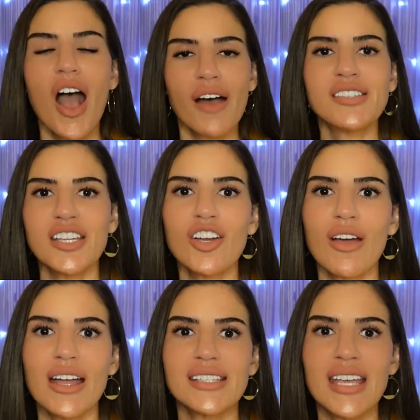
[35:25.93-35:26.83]
of
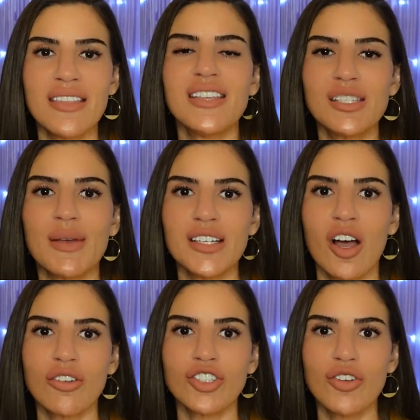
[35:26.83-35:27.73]
cigarettes in this
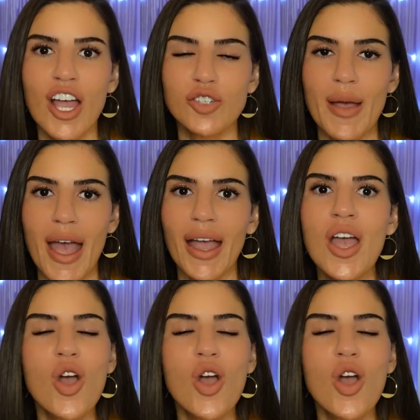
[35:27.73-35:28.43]
McDonald's trash bag?